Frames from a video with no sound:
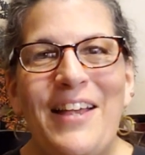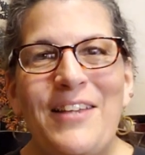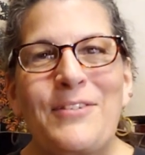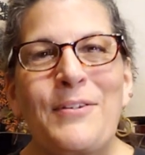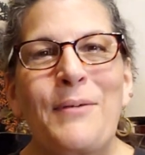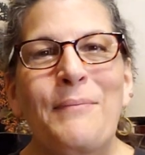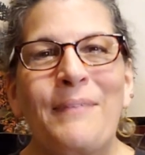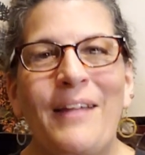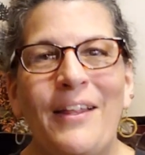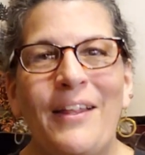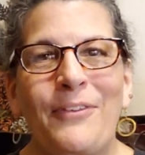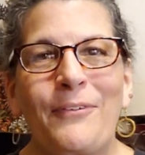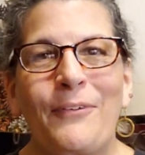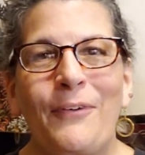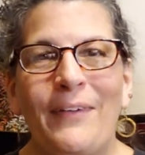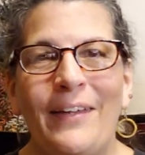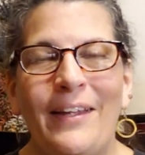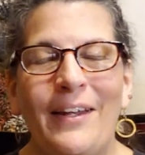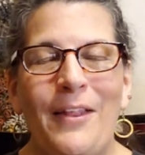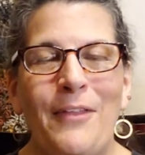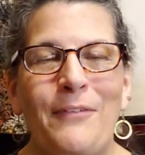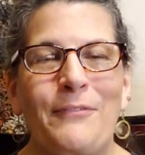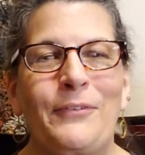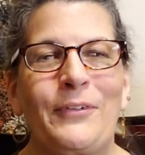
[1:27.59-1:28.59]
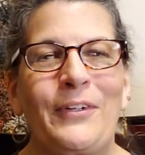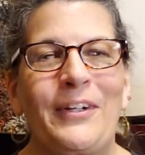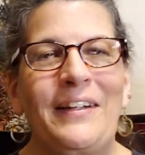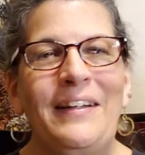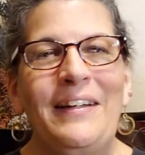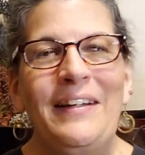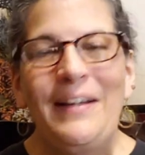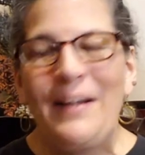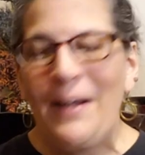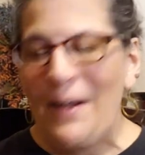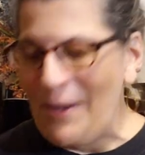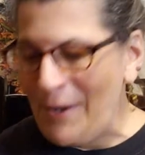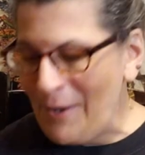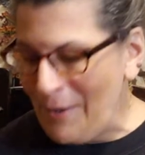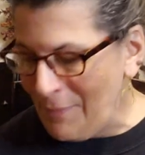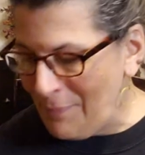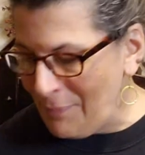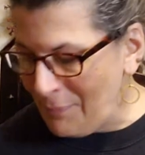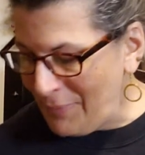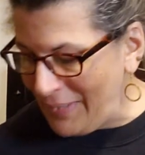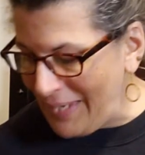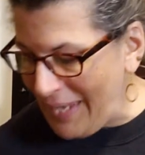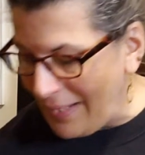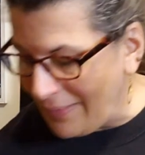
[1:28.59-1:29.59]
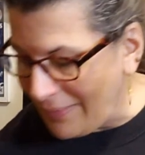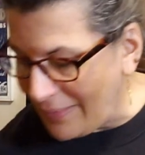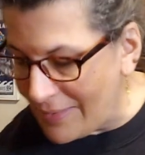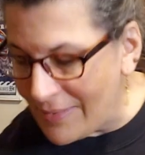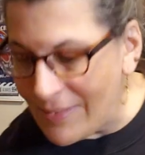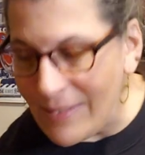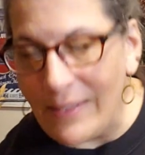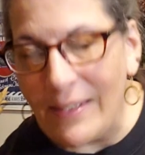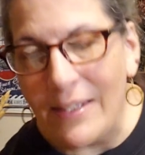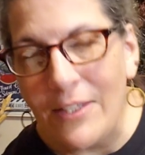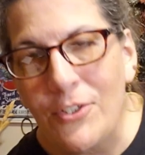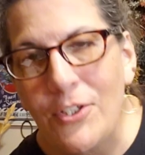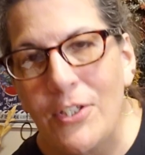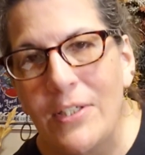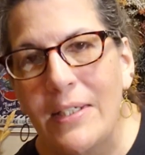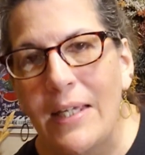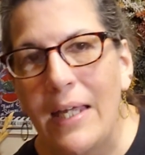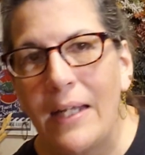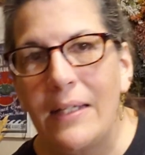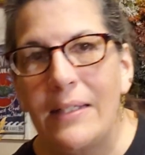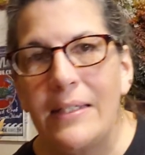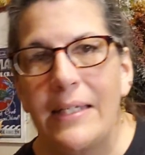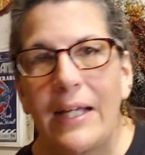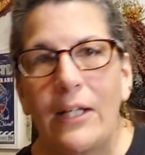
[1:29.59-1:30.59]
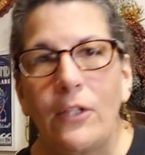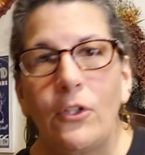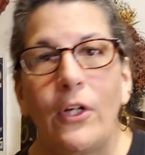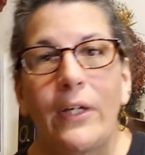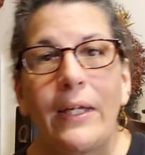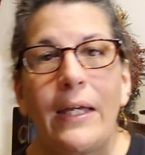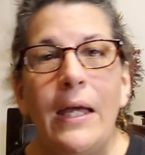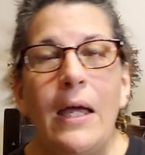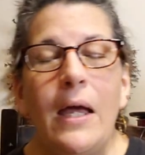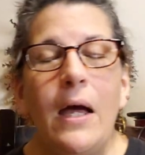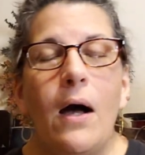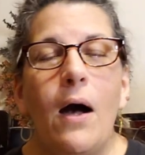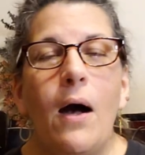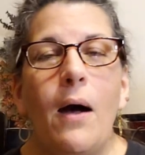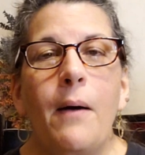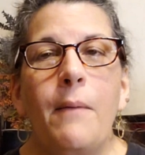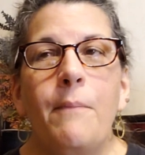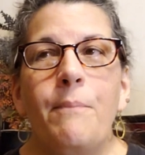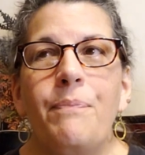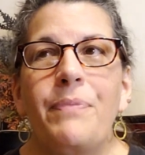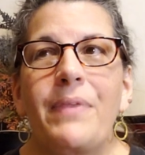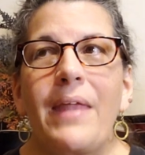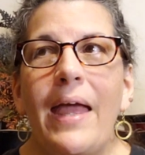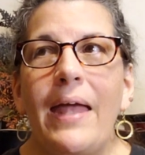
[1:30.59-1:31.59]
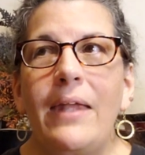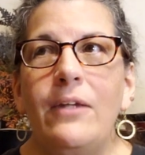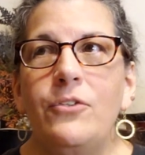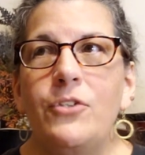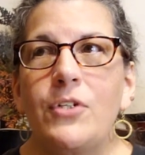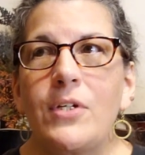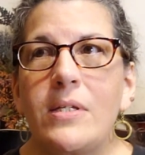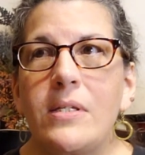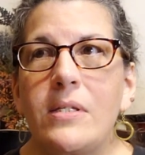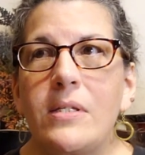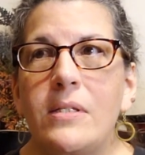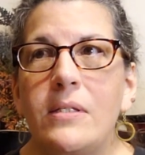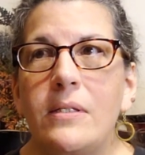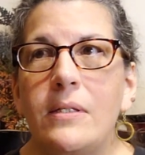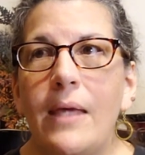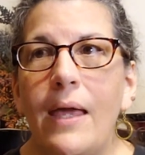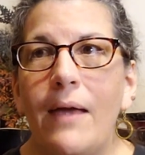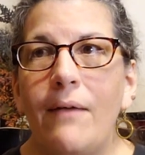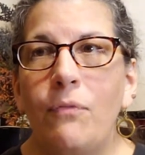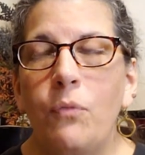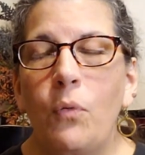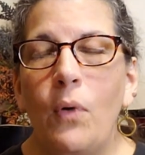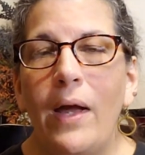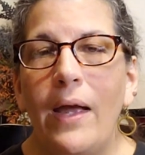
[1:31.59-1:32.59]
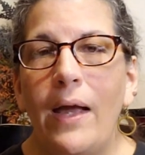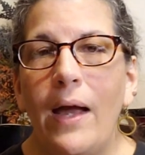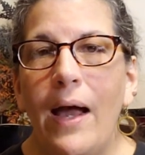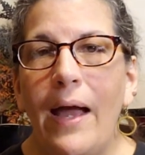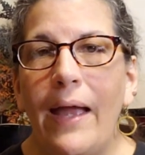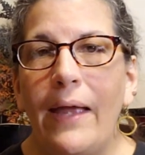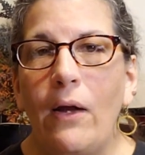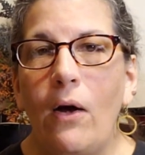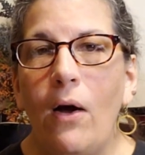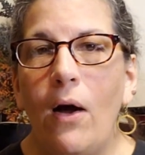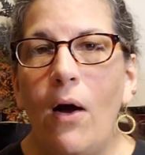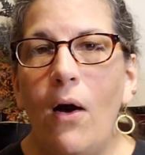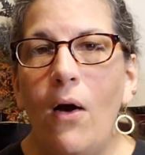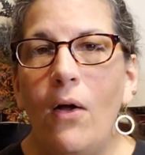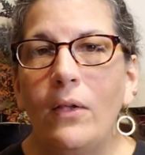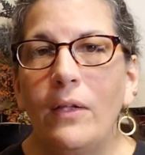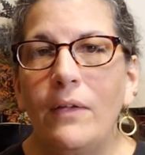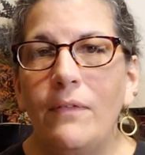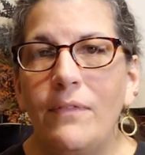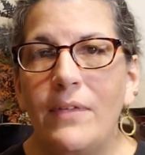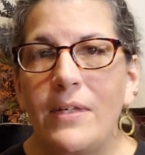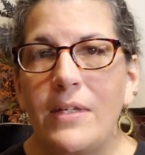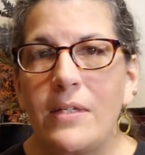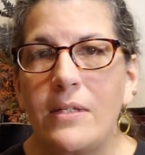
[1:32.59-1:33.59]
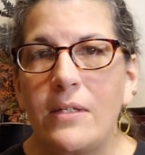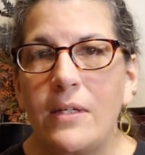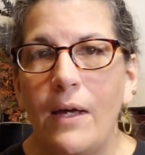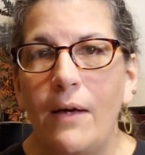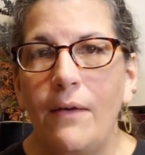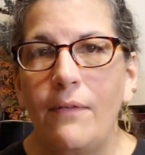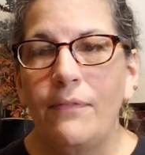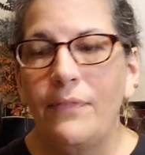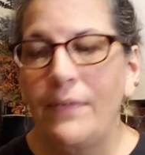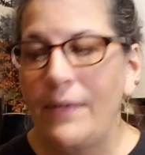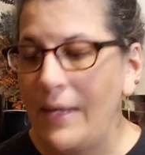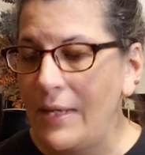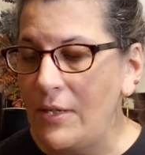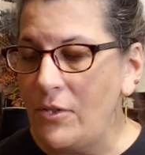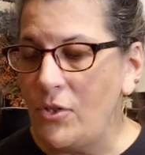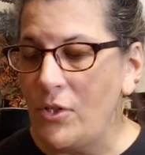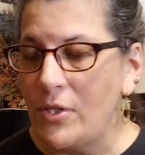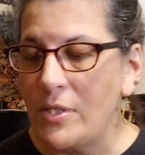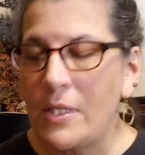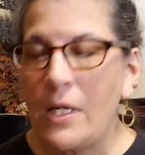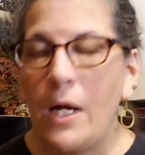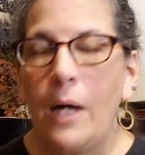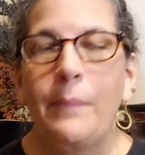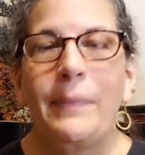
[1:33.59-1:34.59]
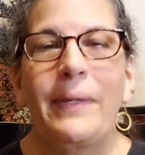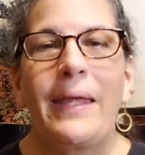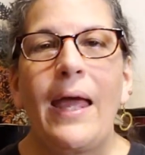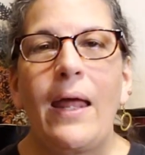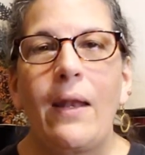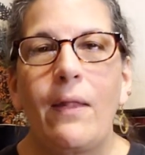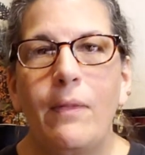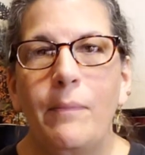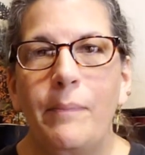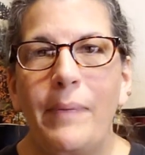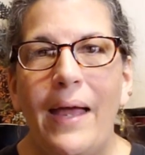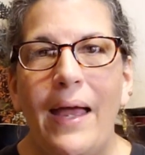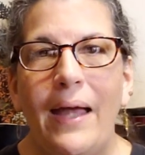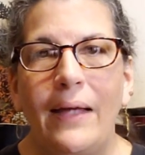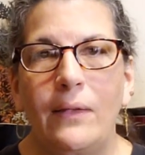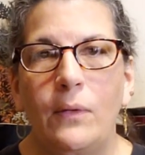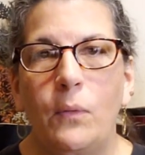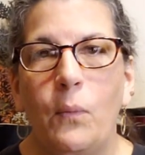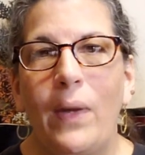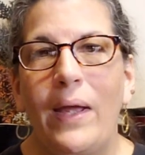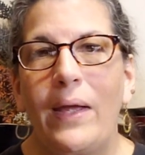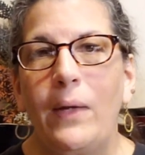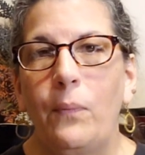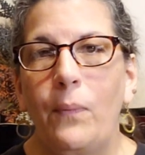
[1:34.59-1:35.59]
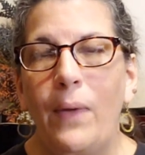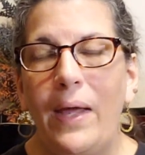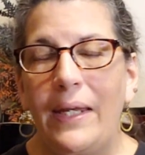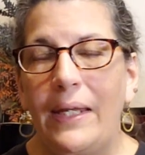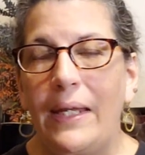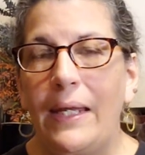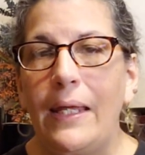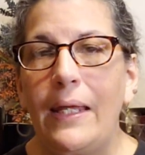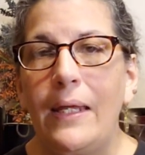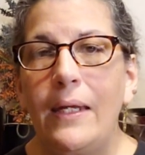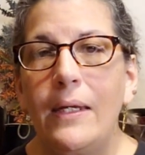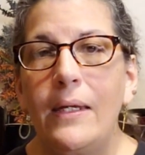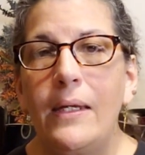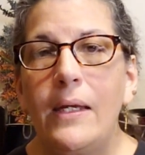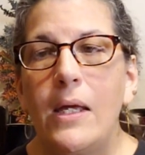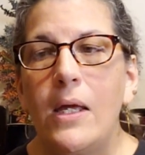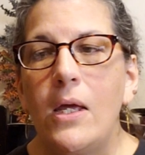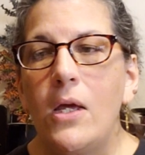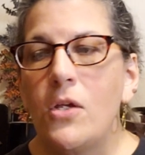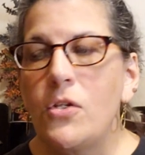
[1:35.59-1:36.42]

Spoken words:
So I'm not throwing it on the floor. But yeah, let's just kind of take a look. And just FYI, all of this stuff is just coming out of the bag the way it went in.